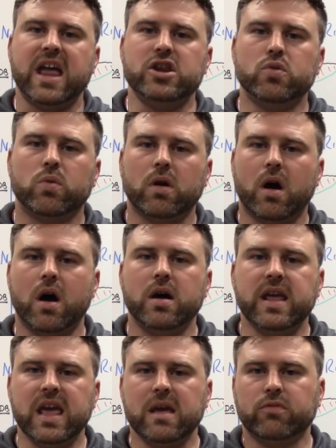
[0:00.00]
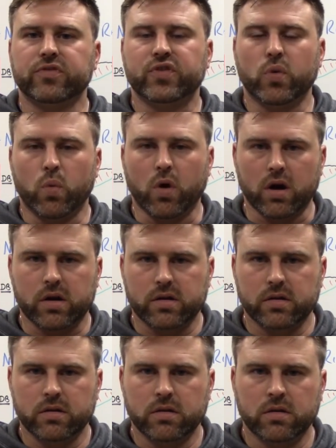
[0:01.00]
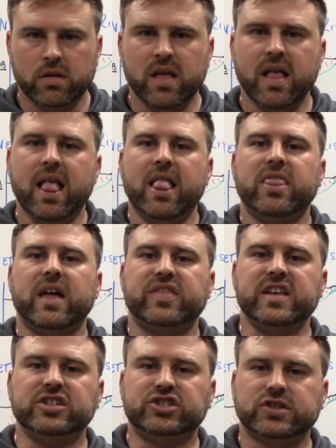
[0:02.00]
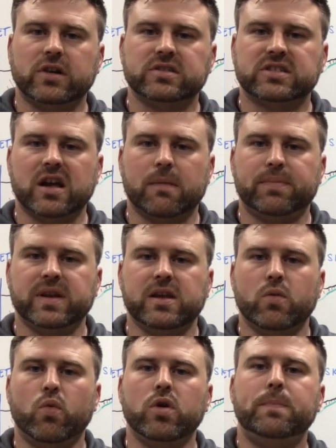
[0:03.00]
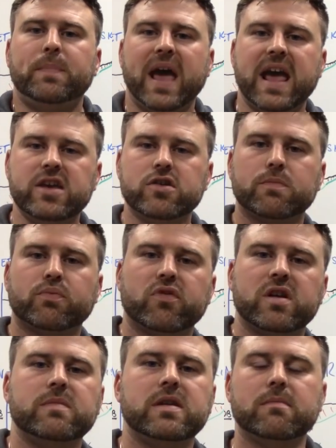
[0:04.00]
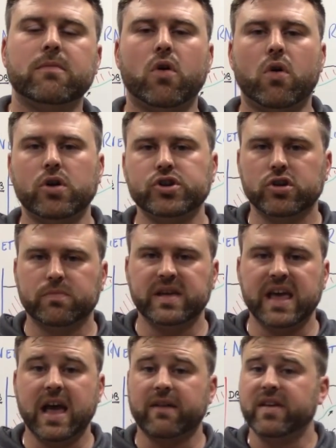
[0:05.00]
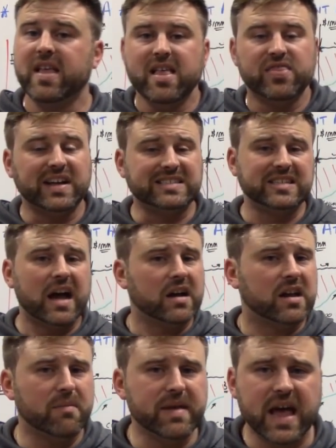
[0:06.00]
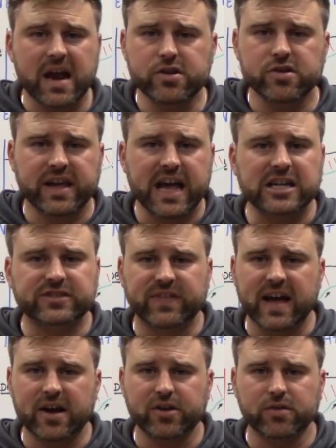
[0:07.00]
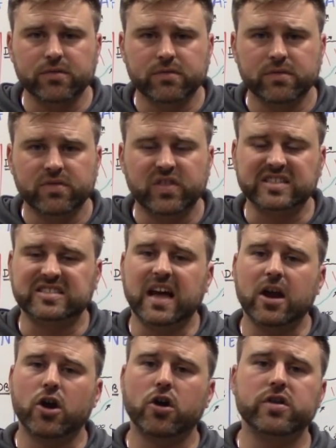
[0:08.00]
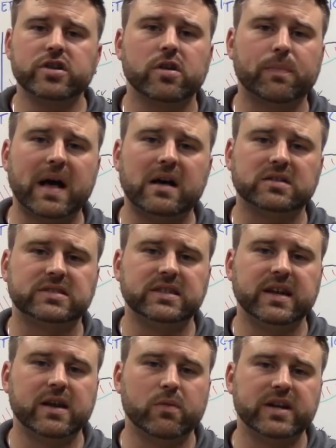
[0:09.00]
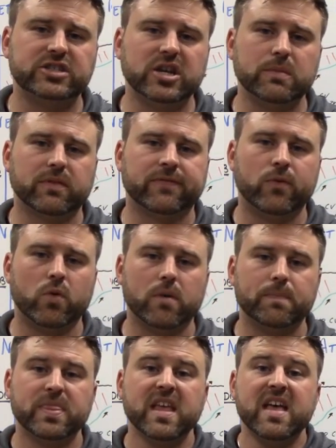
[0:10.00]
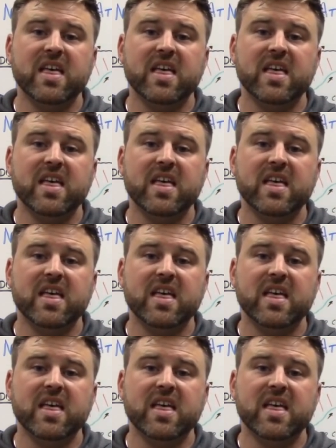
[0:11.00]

and you were unable to work, that the insurance company would pay your premium on your behalf. That's not coming out of your cash value. That's not hurting your policy in any way, shape, or form.